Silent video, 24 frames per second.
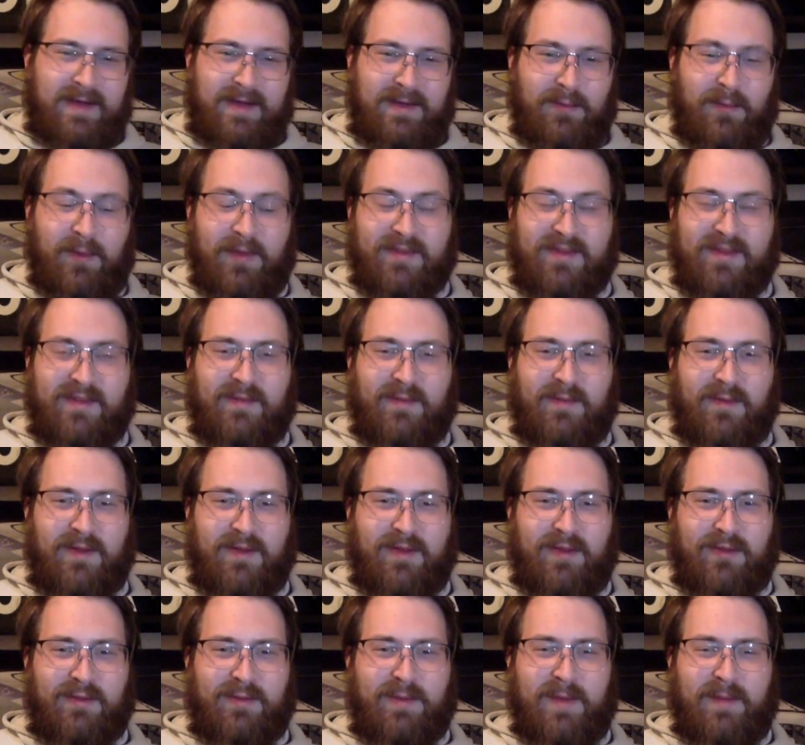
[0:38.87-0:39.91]
wasn't one
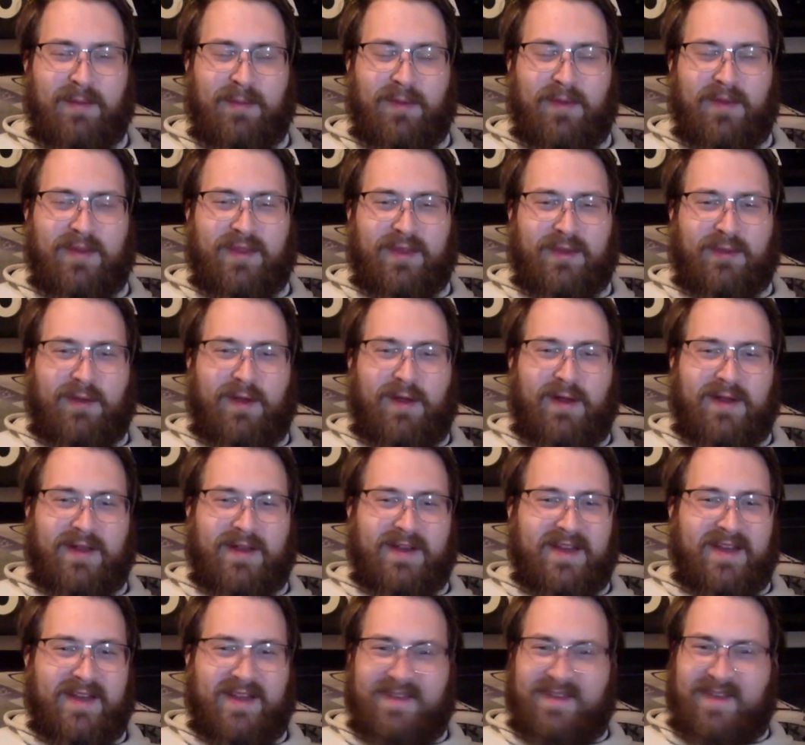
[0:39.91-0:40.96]
of those people in the crowd
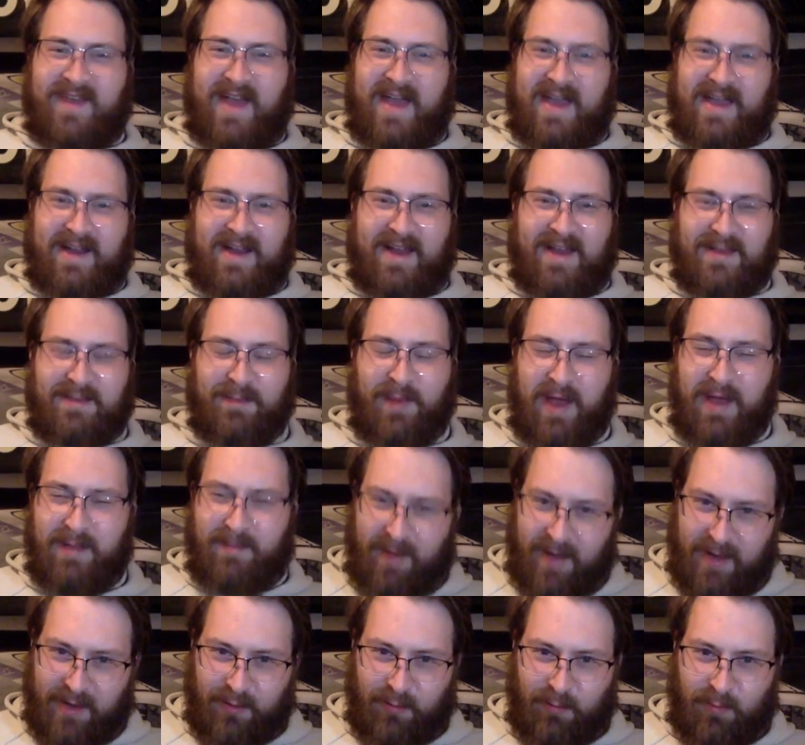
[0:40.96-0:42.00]
getting antagonized by
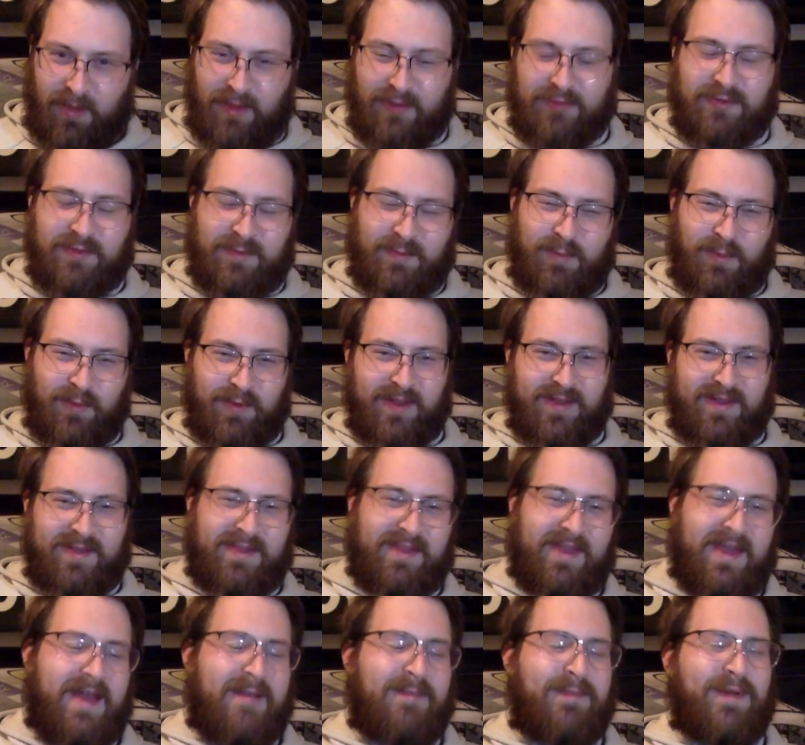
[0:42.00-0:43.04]
Michael Waltrip. We'll get to
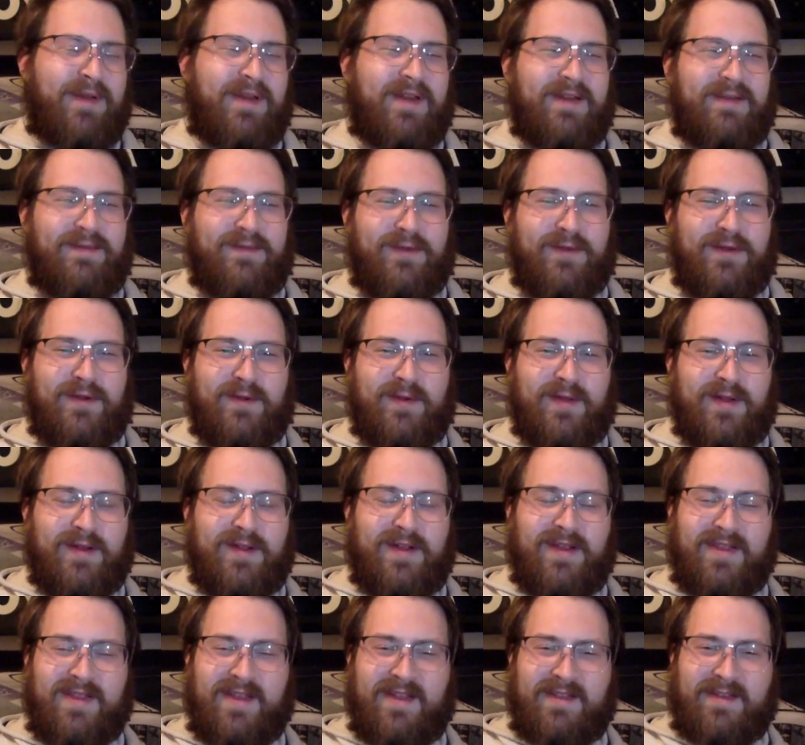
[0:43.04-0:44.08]
that. But if you're new here,
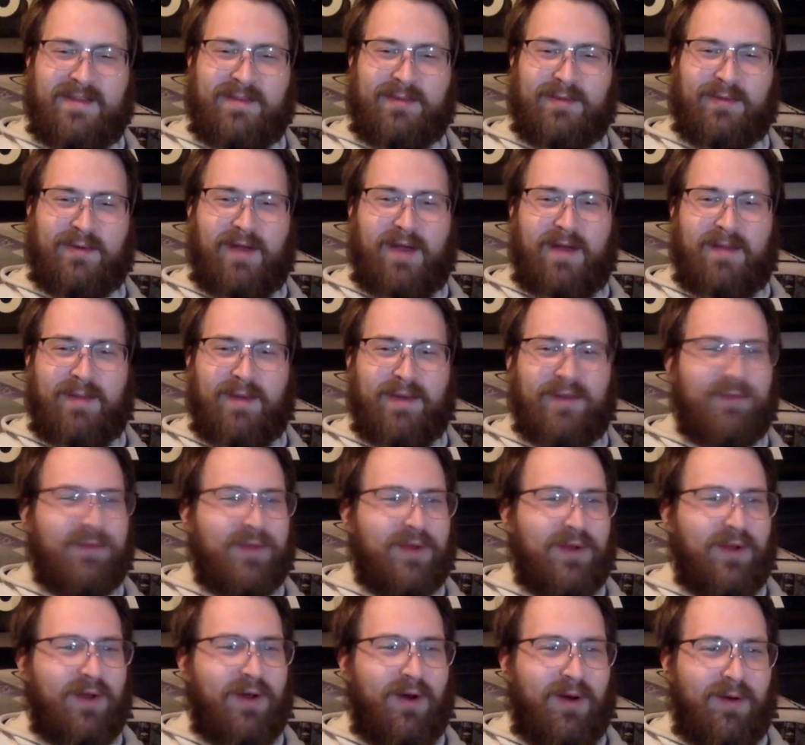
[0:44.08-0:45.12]
hit that subscribe button.
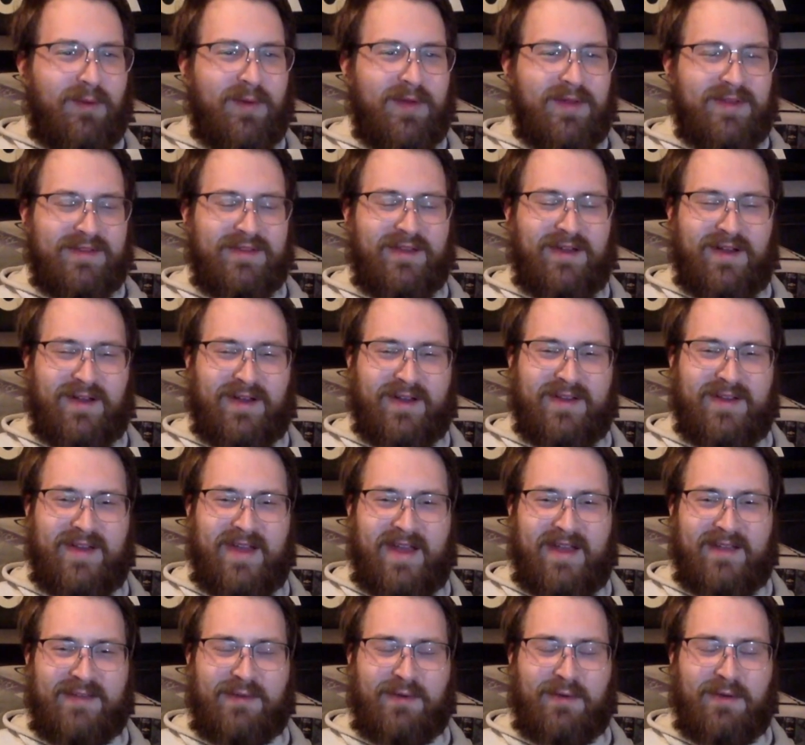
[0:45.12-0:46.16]
We're always talking
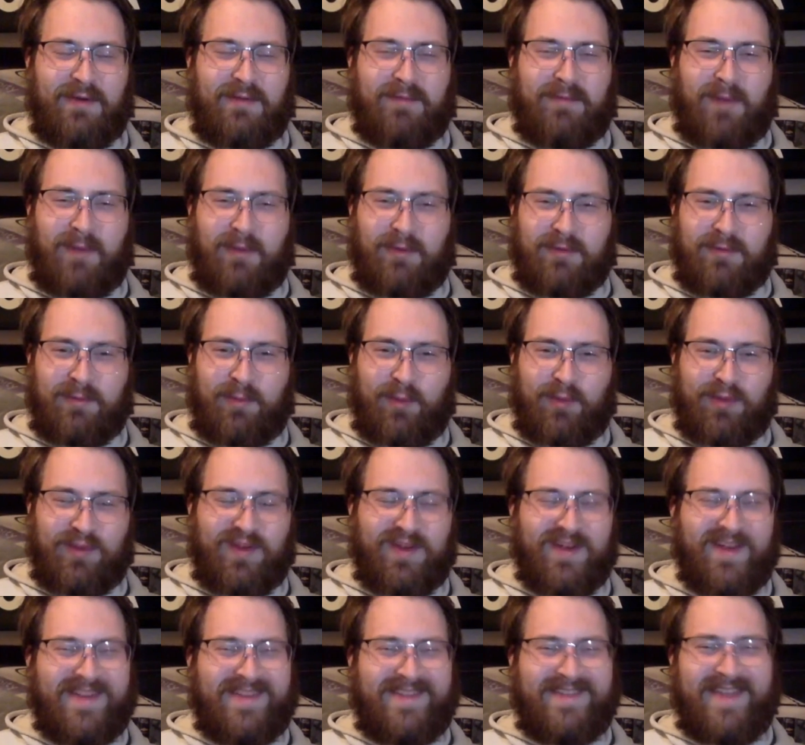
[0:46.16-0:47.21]
NASCAR and motorsports
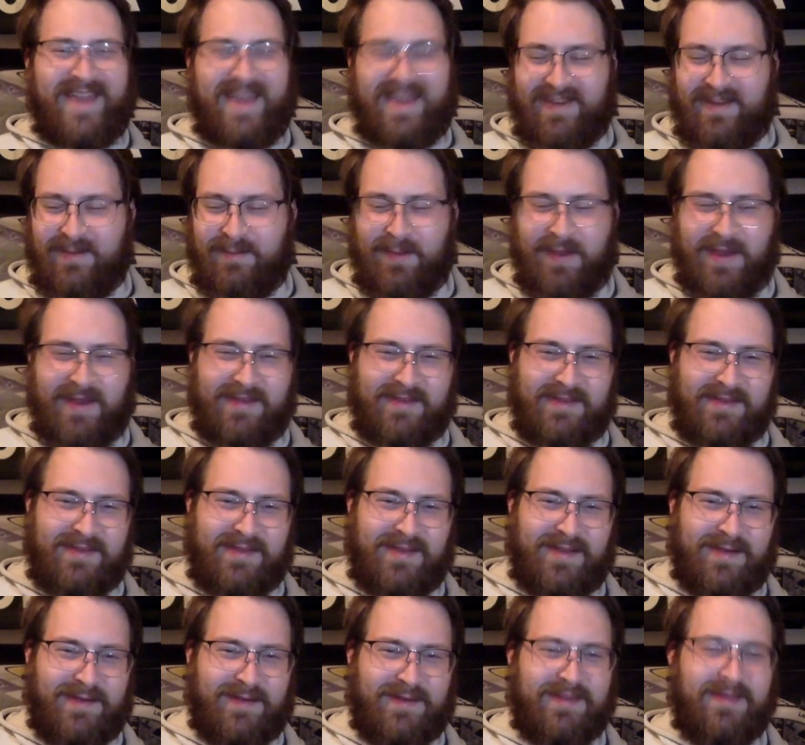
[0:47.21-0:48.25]
on a daily basis
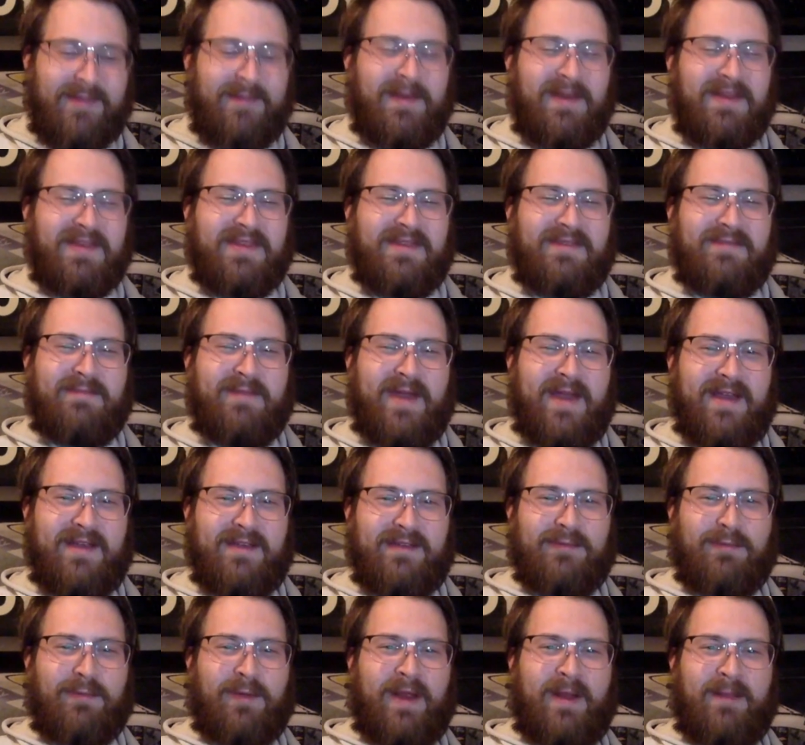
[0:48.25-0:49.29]
here as the month of May
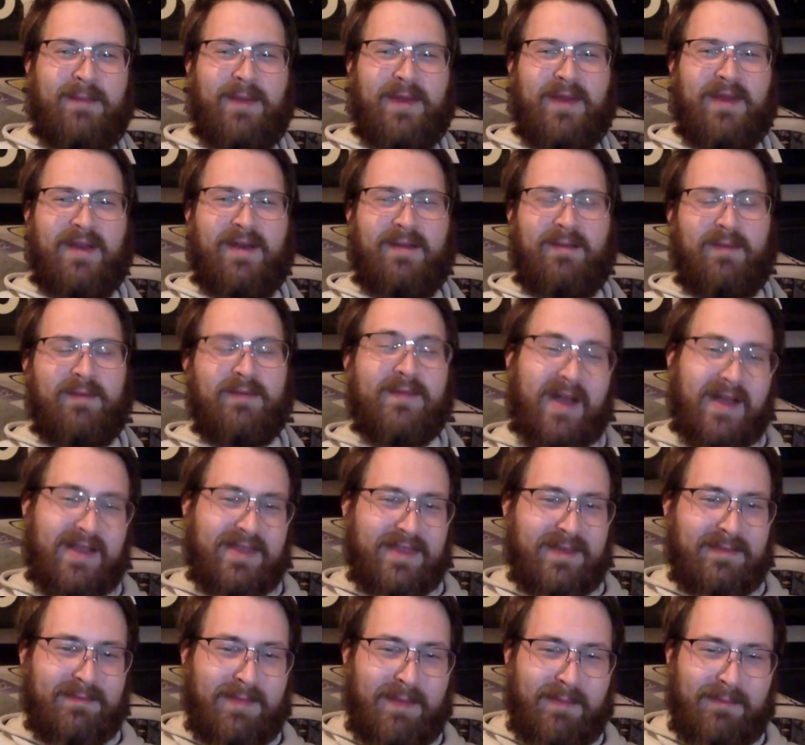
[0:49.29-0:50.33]
is ramping up. We've
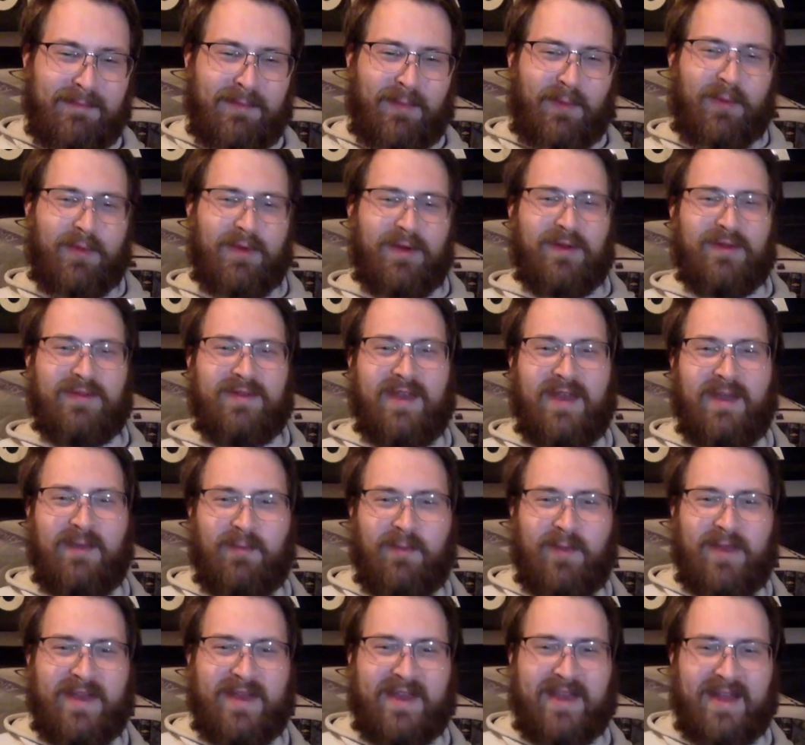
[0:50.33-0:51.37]
got the Memorial Day
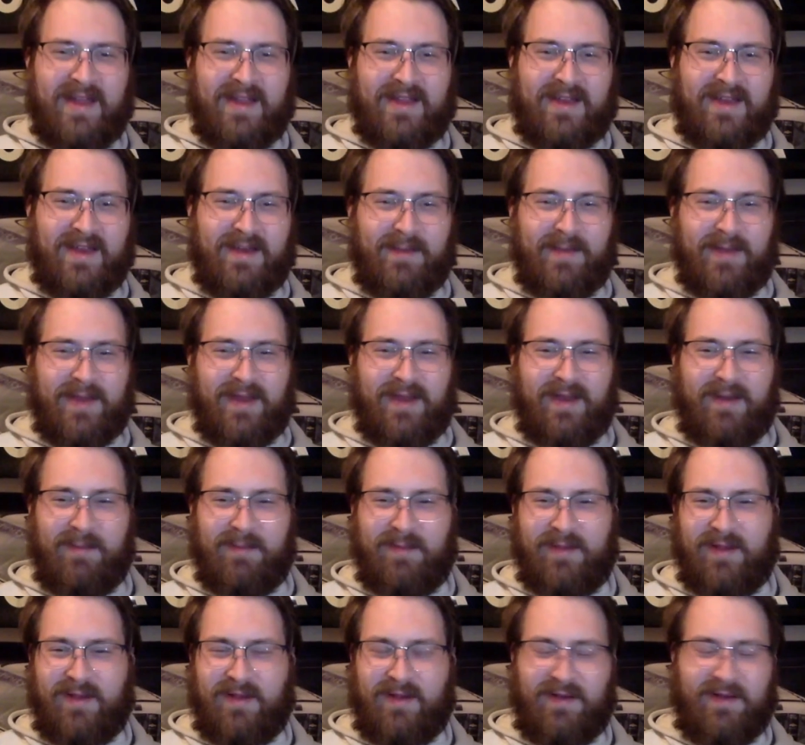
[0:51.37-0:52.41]
weekend coming up
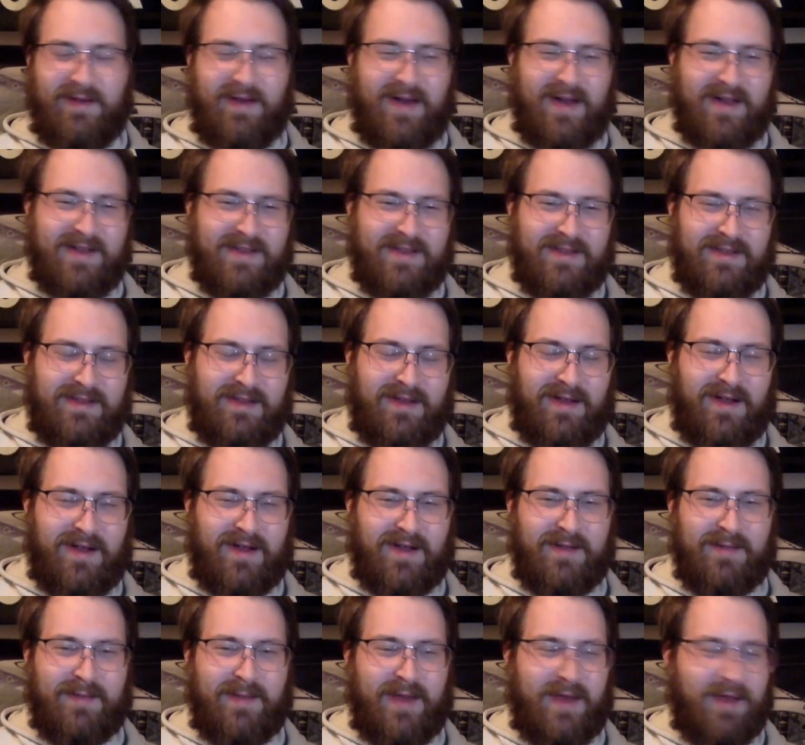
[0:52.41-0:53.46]
here. A lot to
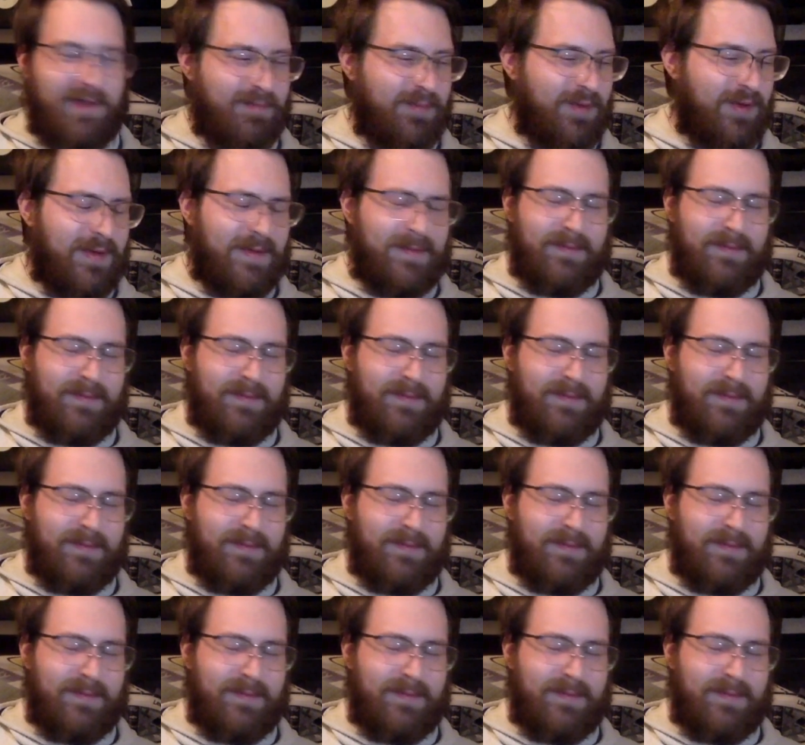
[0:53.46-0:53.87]
talk about, but